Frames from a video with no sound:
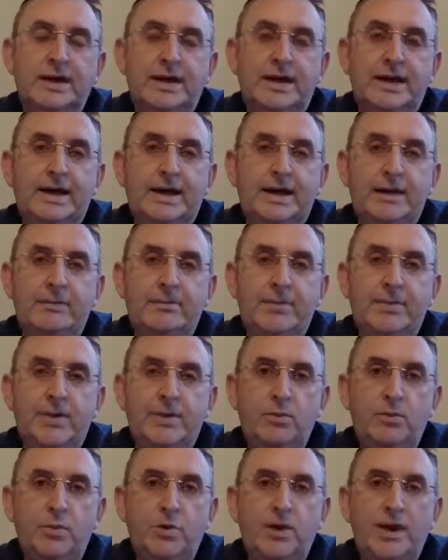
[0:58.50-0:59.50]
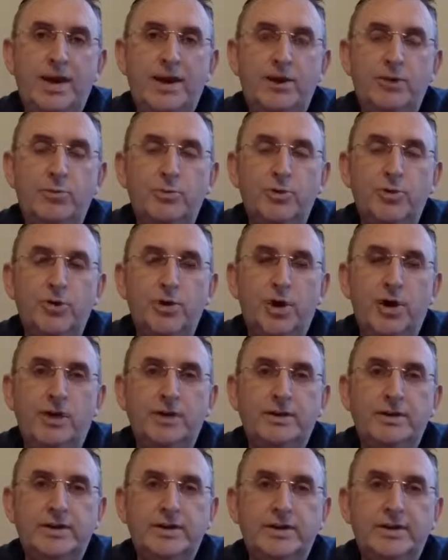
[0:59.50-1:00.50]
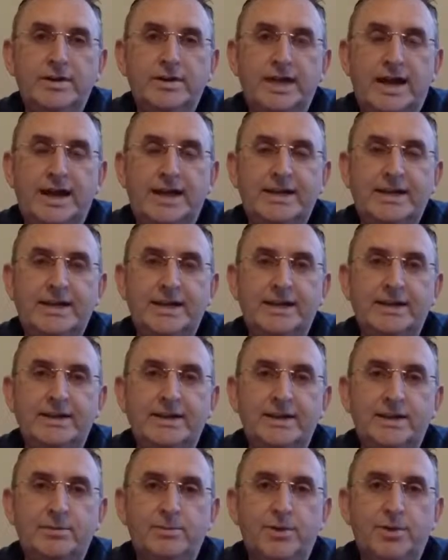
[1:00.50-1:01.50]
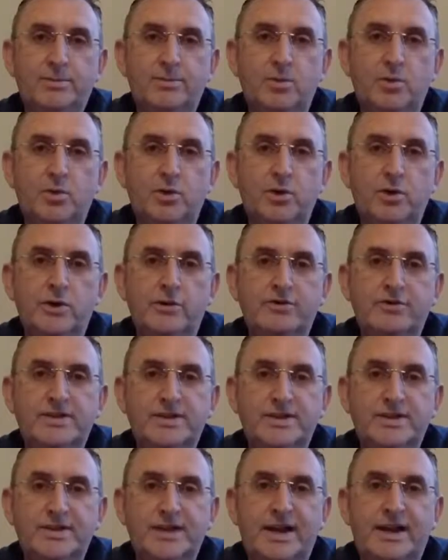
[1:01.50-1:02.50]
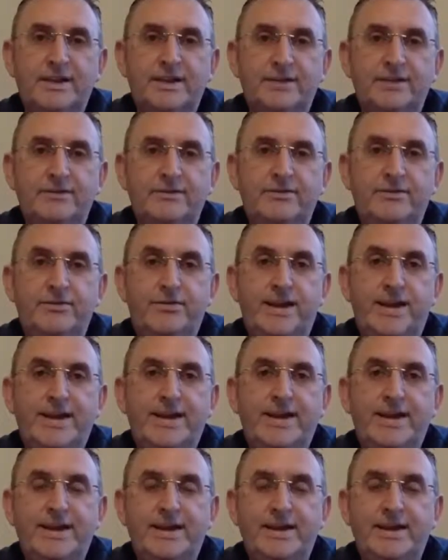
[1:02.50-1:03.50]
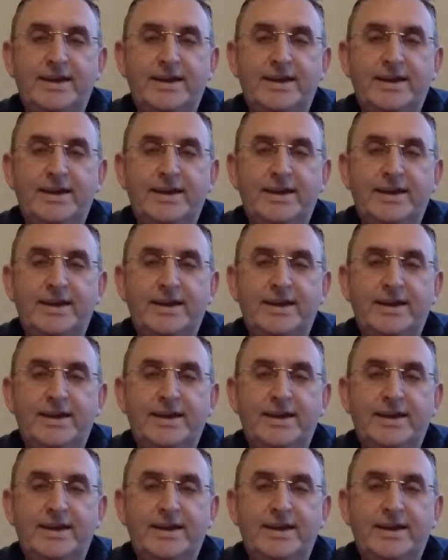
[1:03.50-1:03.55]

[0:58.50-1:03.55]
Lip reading: that will help you to understand a little bit more of discerning fake